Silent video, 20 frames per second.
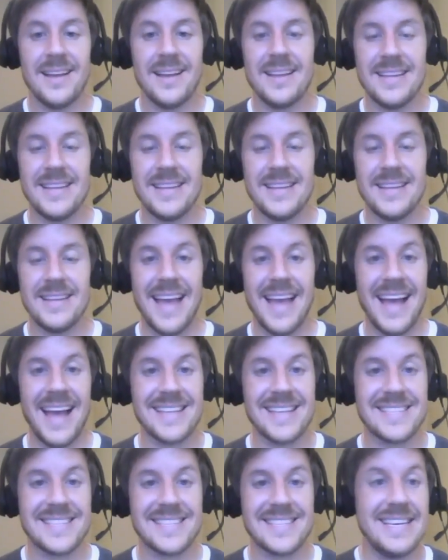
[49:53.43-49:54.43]

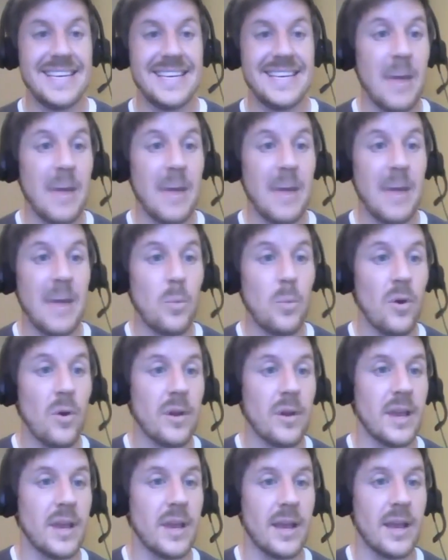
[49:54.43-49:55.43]
Yes,
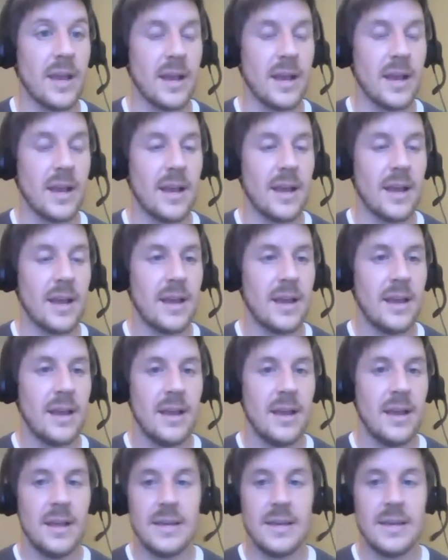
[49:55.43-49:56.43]
networking.
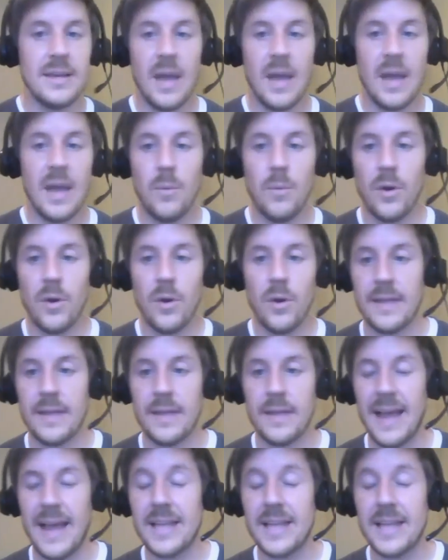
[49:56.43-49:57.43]

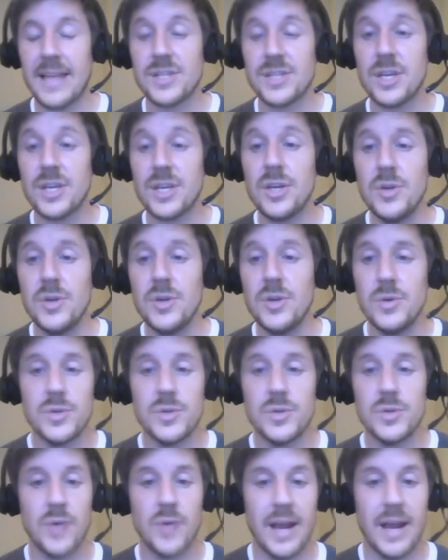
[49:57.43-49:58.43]
Networking that is
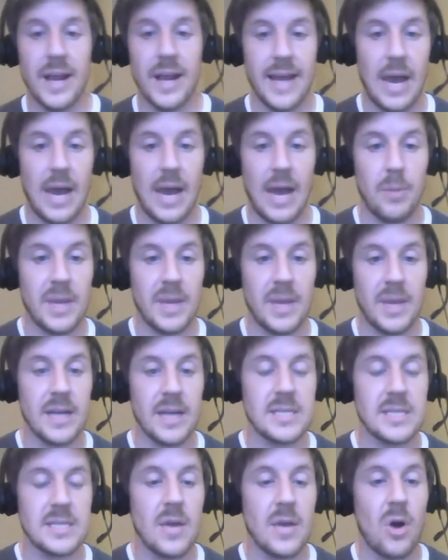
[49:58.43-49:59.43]
huge right now
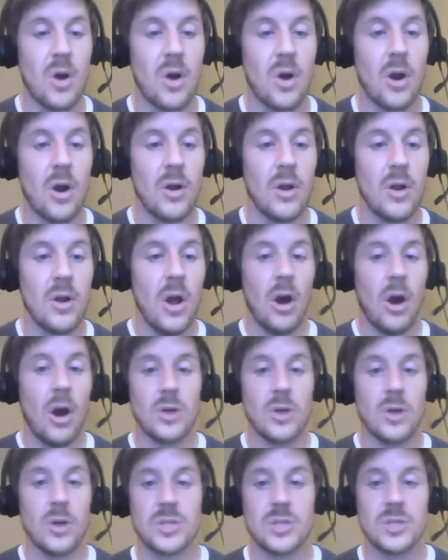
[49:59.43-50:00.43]
because there are
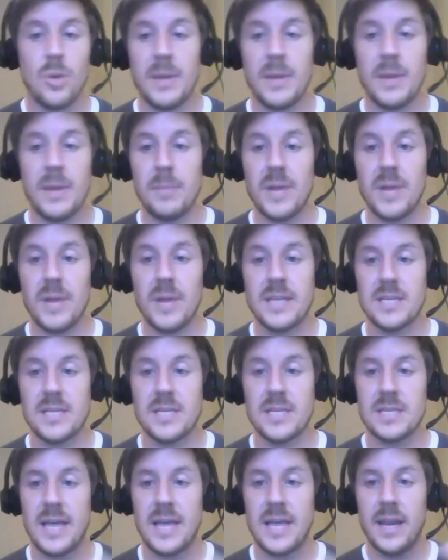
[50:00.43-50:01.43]
are so many
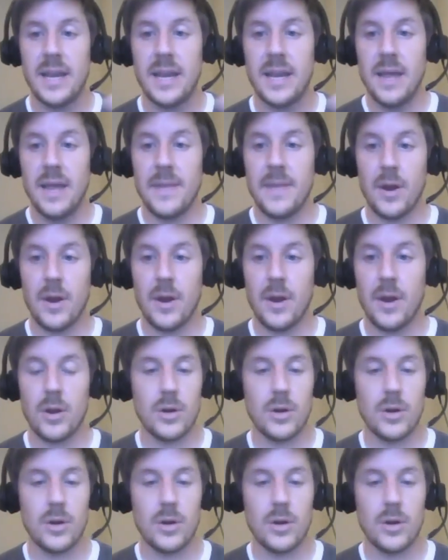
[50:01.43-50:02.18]
places that that are